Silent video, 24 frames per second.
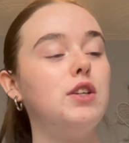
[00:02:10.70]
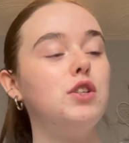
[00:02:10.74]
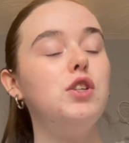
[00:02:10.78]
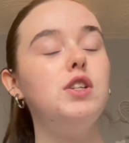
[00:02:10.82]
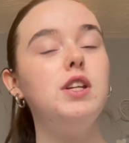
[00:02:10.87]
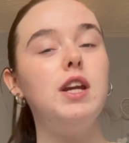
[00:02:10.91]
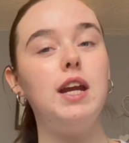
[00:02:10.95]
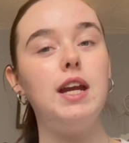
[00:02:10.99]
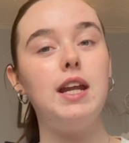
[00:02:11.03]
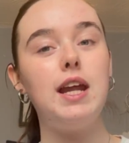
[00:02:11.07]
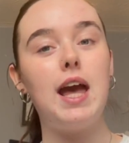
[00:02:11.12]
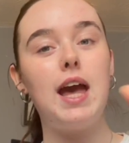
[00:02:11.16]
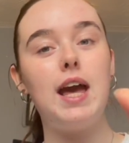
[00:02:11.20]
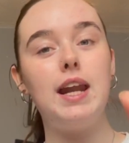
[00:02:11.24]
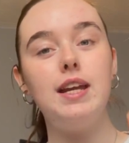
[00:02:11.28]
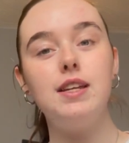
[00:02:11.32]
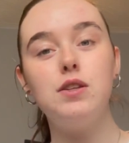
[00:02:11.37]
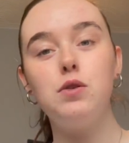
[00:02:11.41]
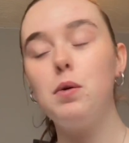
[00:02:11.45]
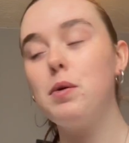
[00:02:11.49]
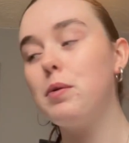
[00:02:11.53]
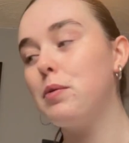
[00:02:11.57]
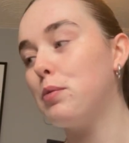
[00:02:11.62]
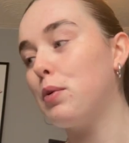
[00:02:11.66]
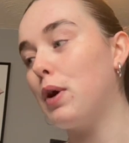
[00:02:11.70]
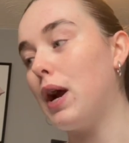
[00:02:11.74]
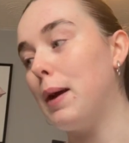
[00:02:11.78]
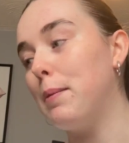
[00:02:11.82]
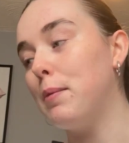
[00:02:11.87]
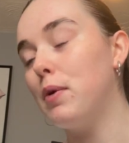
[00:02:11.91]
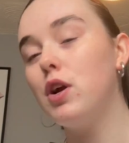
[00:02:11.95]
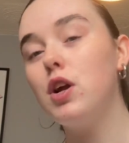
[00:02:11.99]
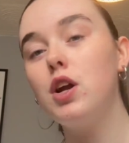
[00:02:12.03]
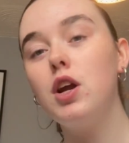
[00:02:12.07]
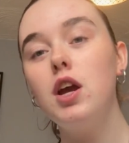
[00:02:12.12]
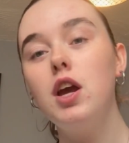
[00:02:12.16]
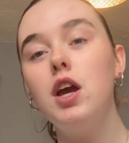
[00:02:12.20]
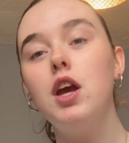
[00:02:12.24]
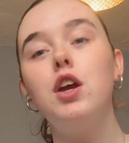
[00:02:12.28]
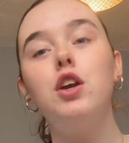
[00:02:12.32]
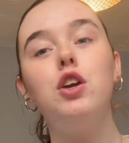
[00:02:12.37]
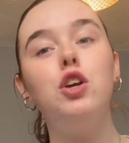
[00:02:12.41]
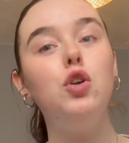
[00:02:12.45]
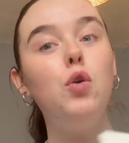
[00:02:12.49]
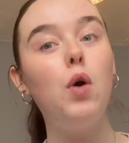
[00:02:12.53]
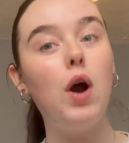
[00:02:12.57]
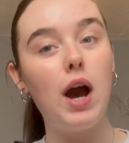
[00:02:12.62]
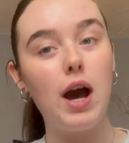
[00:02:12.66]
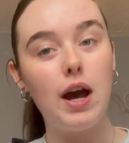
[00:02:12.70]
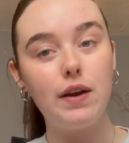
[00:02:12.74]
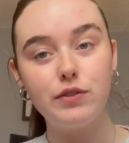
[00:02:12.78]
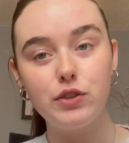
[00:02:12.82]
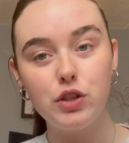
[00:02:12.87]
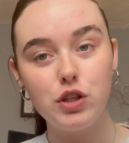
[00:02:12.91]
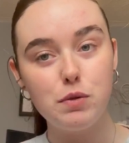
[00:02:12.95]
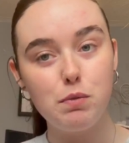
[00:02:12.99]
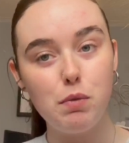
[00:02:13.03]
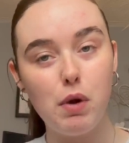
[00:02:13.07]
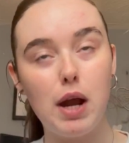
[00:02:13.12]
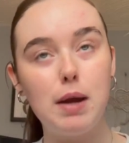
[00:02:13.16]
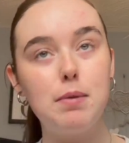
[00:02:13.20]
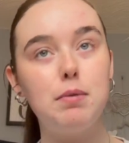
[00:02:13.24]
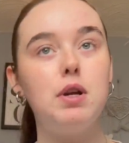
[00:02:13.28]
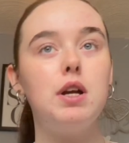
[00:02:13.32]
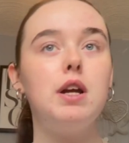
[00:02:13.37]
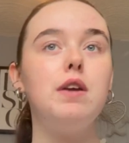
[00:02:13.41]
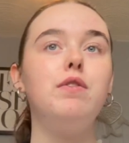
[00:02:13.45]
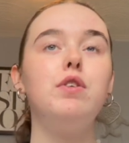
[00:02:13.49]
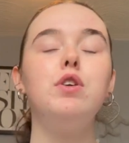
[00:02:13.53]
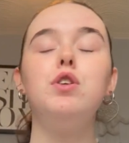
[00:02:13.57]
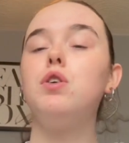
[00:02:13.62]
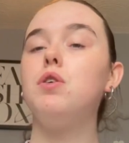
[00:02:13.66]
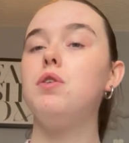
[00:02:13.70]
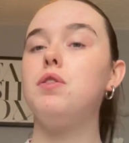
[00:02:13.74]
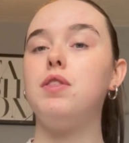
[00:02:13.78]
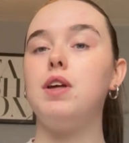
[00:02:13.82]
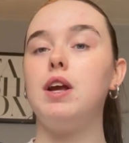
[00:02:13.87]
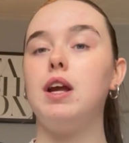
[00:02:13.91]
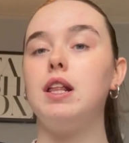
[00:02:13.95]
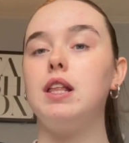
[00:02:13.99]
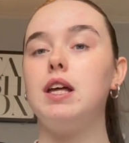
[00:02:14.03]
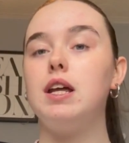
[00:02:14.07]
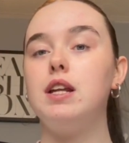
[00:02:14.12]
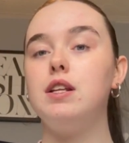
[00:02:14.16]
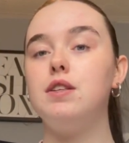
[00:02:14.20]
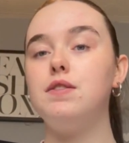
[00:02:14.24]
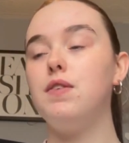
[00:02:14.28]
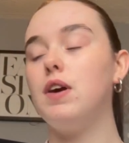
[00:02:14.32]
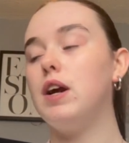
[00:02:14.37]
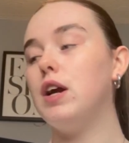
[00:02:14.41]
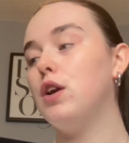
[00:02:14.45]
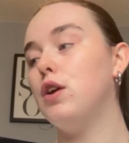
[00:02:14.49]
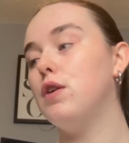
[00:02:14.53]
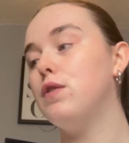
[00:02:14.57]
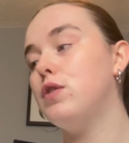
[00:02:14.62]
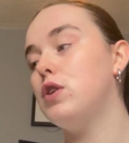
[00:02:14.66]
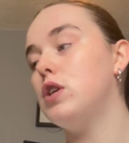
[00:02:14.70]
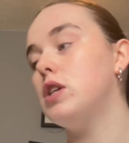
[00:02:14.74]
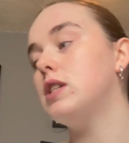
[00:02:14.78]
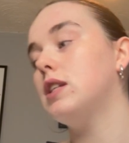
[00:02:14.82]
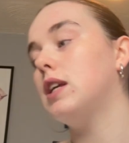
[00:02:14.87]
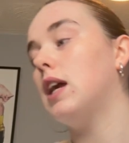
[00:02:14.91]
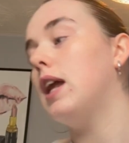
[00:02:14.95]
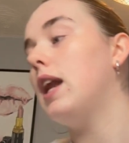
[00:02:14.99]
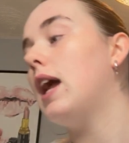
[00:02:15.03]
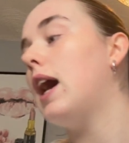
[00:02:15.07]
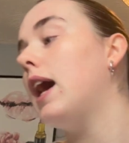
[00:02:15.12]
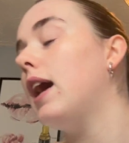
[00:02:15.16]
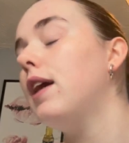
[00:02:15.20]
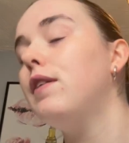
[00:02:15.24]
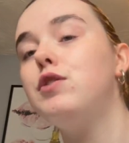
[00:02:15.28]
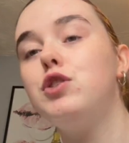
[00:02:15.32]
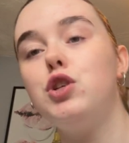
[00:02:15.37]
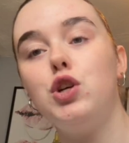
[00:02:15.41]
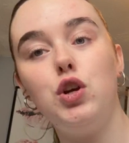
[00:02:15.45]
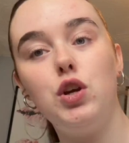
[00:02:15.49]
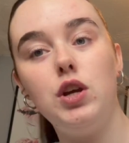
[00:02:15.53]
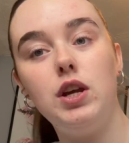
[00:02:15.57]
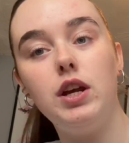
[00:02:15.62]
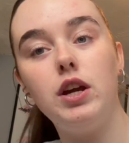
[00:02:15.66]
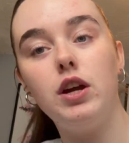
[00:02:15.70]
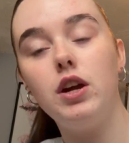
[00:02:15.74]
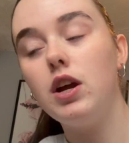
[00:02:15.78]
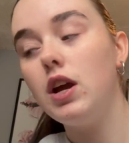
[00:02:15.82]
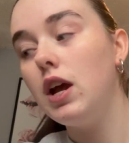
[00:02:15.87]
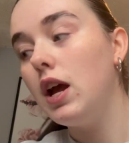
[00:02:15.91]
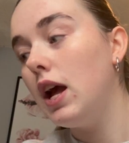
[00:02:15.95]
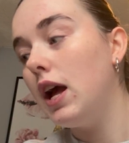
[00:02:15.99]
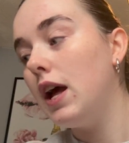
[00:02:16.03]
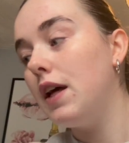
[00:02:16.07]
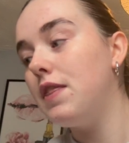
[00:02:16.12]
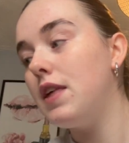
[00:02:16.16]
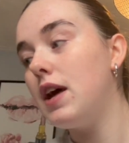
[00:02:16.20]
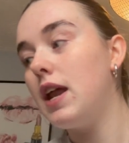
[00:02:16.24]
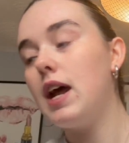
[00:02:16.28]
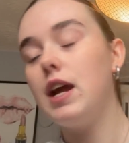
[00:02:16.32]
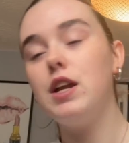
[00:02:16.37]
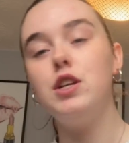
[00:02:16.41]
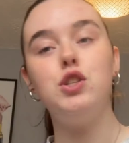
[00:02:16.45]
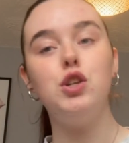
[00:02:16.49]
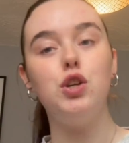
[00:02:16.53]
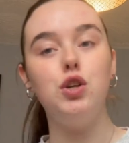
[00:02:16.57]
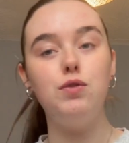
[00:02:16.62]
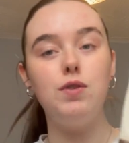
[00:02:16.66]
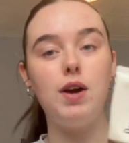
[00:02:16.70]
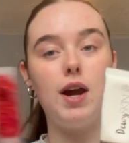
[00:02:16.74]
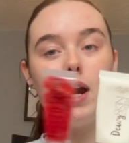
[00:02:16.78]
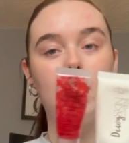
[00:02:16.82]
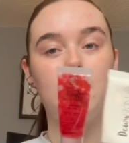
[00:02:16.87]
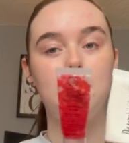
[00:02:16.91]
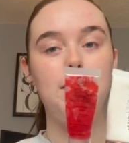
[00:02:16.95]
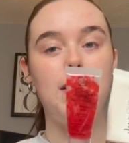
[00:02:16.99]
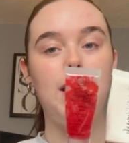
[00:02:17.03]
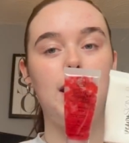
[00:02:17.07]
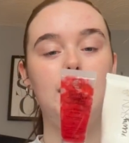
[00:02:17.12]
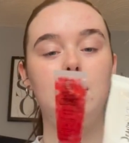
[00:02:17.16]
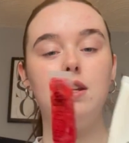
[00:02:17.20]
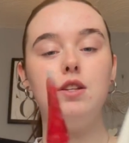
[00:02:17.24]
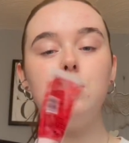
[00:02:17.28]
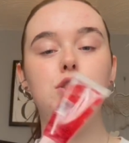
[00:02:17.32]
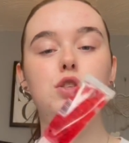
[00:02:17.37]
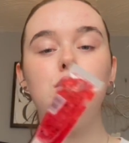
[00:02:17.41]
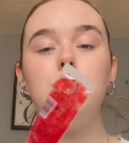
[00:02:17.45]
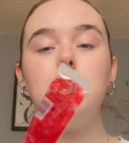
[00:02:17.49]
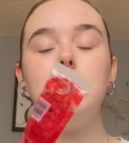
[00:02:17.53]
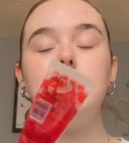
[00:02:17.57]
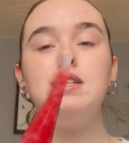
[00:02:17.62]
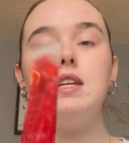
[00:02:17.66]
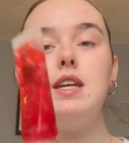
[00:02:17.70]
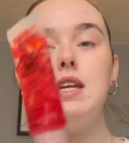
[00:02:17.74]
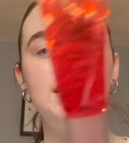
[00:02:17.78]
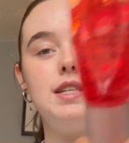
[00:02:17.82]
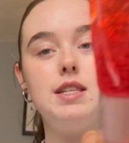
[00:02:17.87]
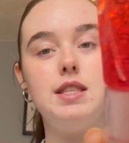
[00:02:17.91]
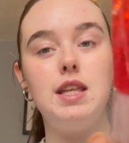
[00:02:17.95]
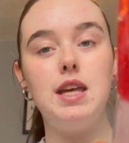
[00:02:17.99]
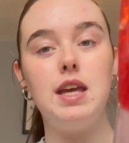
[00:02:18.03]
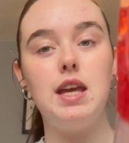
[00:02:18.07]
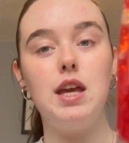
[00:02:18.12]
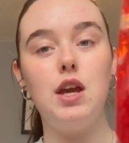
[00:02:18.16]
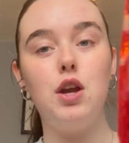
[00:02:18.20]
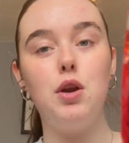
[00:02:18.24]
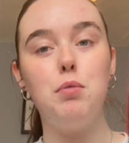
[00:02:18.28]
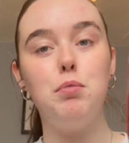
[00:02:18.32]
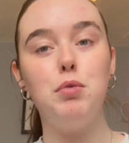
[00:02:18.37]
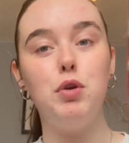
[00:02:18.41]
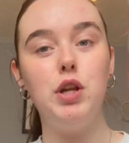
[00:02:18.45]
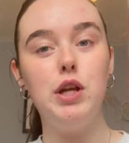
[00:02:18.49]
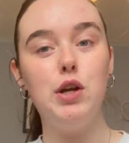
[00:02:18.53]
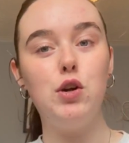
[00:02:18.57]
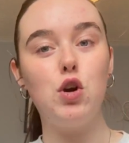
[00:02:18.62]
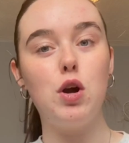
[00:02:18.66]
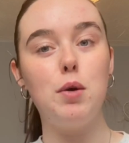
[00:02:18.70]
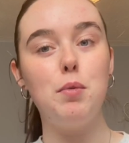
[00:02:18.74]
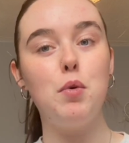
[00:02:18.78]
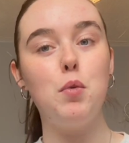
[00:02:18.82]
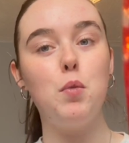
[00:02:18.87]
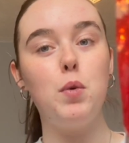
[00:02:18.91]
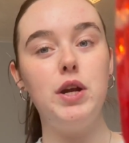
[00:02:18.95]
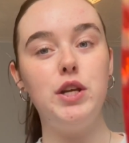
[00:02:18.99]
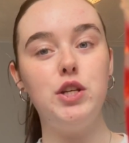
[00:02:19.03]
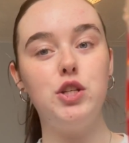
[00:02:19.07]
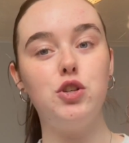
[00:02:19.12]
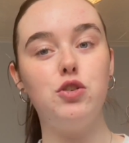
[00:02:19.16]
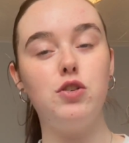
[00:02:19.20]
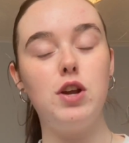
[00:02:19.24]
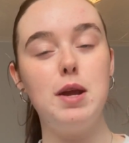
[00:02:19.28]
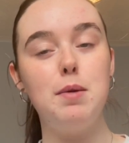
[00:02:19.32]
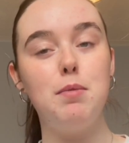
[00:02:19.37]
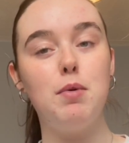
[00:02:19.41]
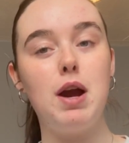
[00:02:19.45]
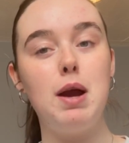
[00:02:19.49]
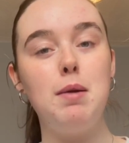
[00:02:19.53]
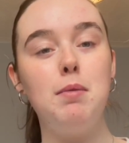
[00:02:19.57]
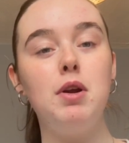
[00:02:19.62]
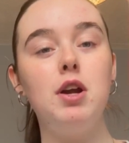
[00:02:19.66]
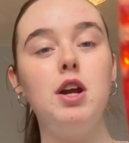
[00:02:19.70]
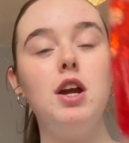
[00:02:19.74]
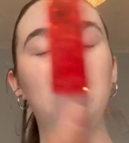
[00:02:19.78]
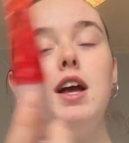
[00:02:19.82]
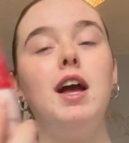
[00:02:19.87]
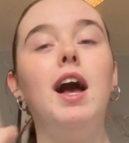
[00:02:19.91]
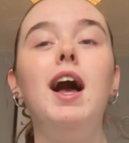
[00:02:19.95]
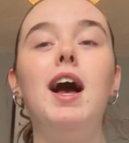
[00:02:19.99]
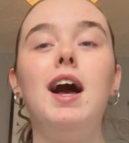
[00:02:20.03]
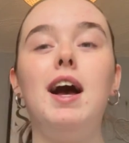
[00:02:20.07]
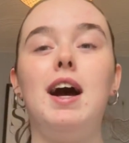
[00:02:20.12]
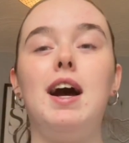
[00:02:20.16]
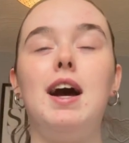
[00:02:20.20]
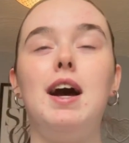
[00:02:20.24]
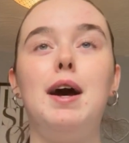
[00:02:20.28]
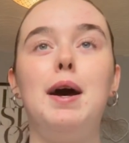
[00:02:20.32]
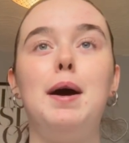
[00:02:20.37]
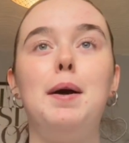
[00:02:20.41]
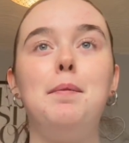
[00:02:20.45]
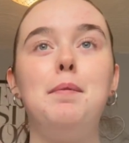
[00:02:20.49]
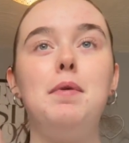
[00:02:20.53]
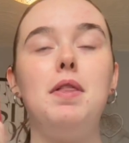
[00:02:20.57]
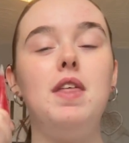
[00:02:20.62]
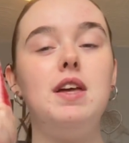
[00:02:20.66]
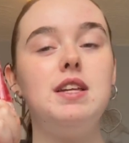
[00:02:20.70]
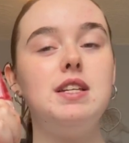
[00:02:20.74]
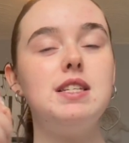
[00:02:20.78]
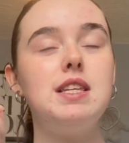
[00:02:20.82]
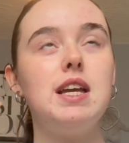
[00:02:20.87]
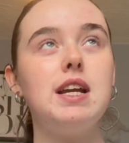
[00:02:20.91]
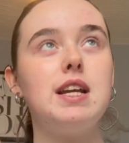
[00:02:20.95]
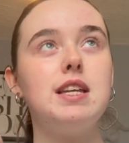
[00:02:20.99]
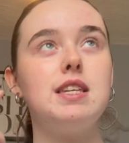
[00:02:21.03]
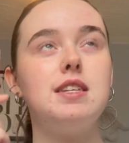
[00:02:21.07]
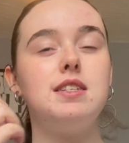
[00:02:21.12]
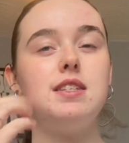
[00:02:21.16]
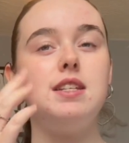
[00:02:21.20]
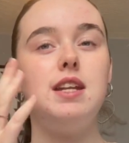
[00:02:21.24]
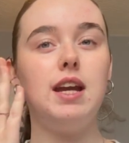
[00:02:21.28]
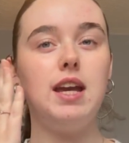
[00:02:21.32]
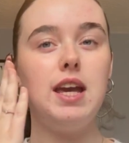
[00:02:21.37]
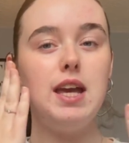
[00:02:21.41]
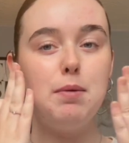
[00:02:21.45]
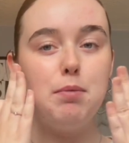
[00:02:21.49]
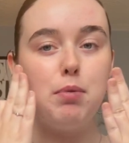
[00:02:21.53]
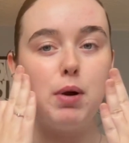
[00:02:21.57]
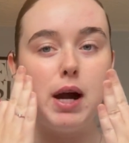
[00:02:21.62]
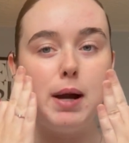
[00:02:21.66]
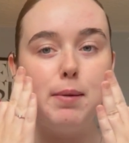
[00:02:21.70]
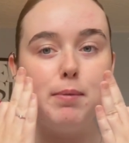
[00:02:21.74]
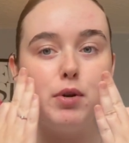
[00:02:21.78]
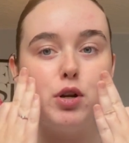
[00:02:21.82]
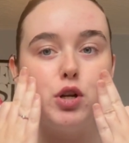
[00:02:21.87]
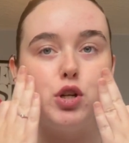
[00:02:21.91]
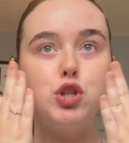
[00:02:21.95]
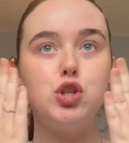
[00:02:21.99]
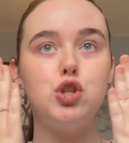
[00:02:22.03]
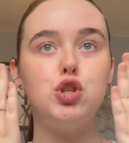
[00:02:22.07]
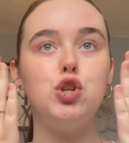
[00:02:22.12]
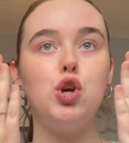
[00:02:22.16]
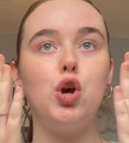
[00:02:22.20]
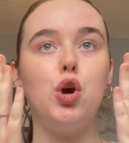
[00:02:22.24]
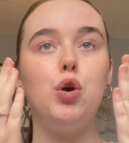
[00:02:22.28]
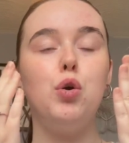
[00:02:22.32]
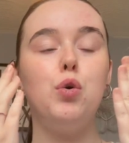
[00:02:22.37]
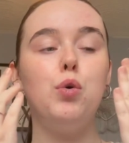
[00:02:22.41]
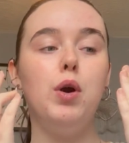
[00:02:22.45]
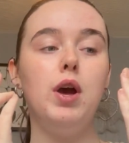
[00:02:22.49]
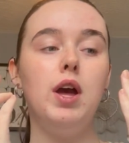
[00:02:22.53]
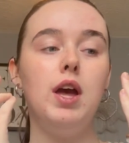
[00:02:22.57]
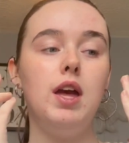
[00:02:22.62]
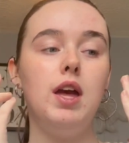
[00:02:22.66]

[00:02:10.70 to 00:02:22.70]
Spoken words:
you need any sort of primer. You don't have to use primer if you don't think that it's very good for your skin. I have two here that I do recommend. So this is the Beauty Crop Oui Cherie primer. This is like a sticky primer, so